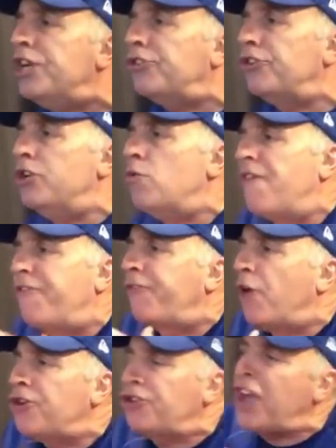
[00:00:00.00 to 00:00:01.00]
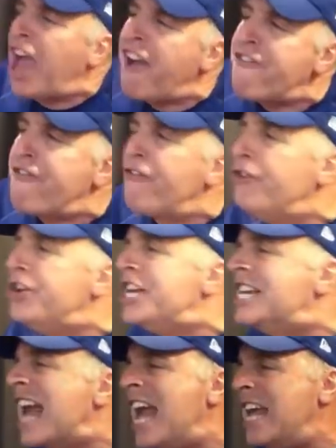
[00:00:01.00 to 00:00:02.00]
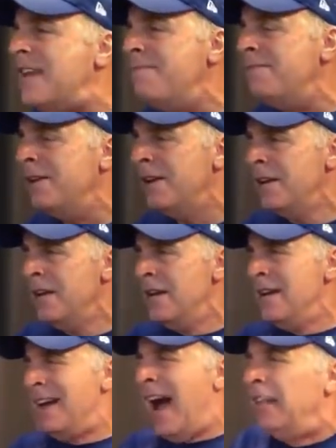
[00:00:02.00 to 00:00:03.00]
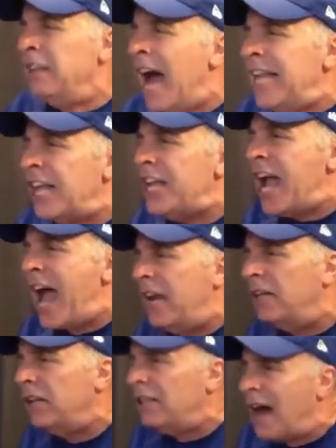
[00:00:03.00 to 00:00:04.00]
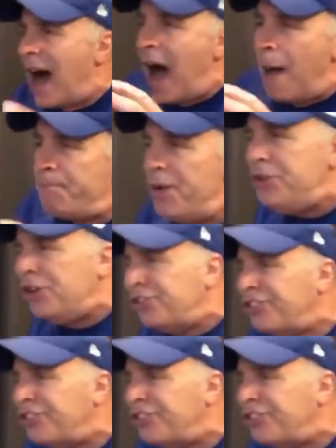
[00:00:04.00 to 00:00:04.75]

week so you are fresh every game. I like that you had a little hop in your